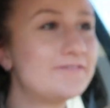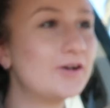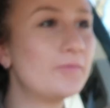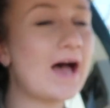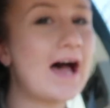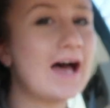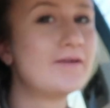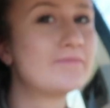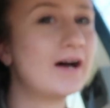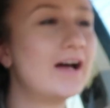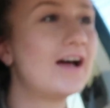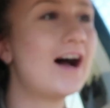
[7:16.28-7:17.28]
feel
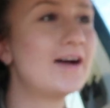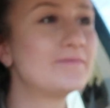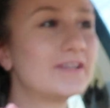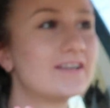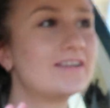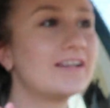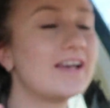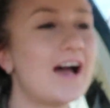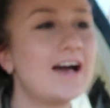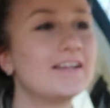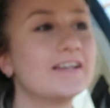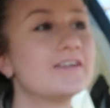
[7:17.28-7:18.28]
bad, but I'm literally,
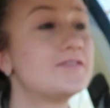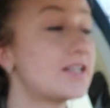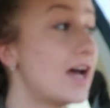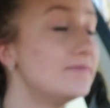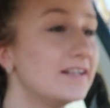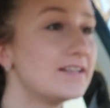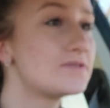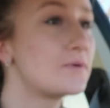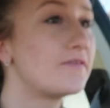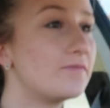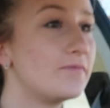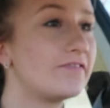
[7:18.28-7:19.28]
I live 10 minutes
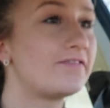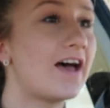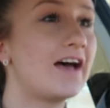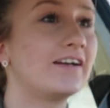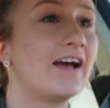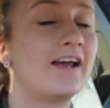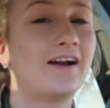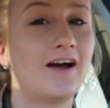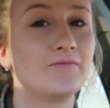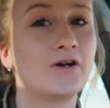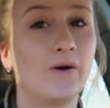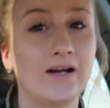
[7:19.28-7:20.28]
away from the vet and
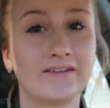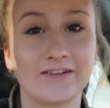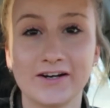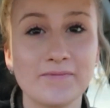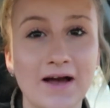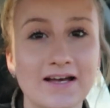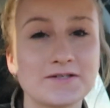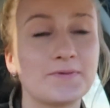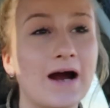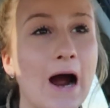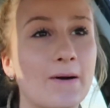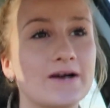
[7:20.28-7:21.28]
I'm going 30 miles
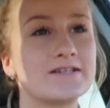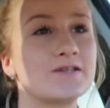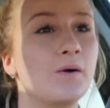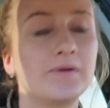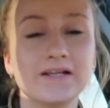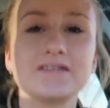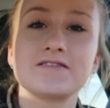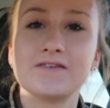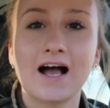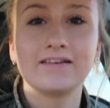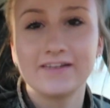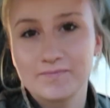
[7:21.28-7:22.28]
per hour, so please do
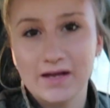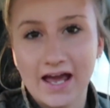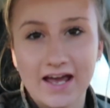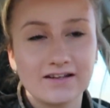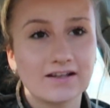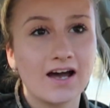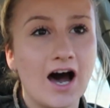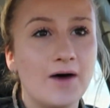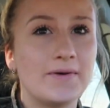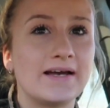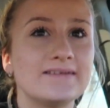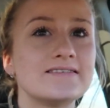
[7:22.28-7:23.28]
not leave me hate in the
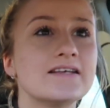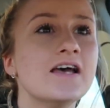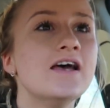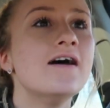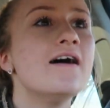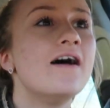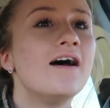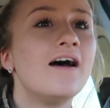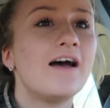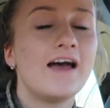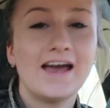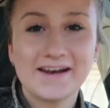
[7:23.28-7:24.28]
comments.
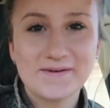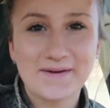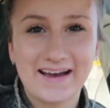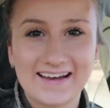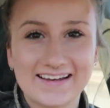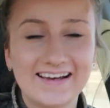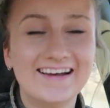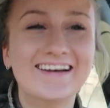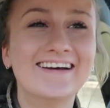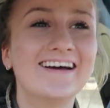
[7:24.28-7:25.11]
Anyway,